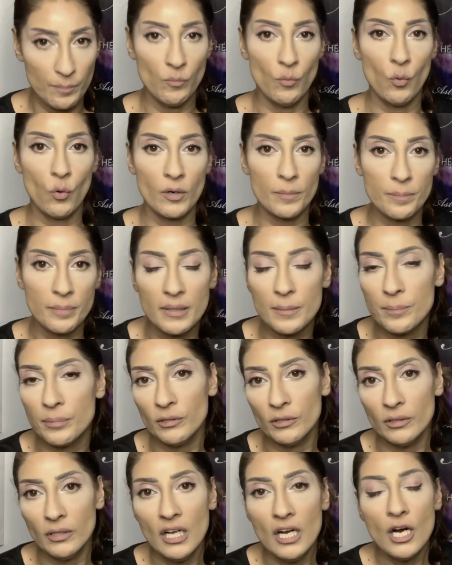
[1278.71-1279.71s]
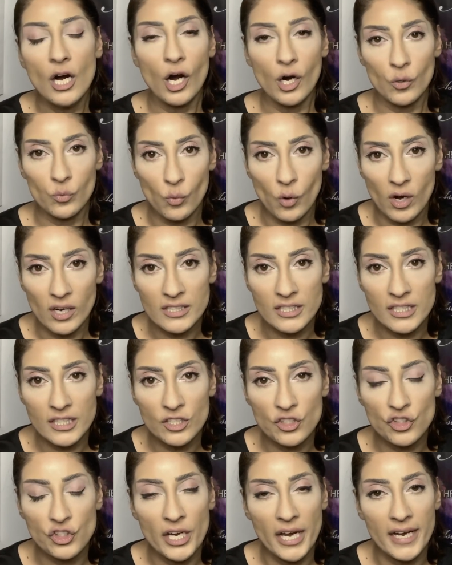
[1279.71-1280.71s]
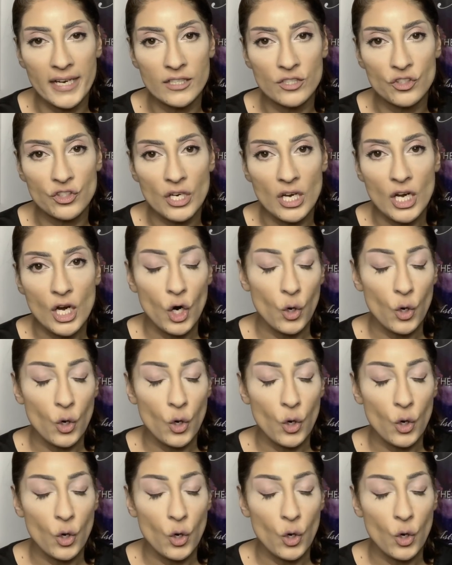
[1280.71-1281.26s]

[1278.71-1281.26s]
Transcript: more people are wanting change,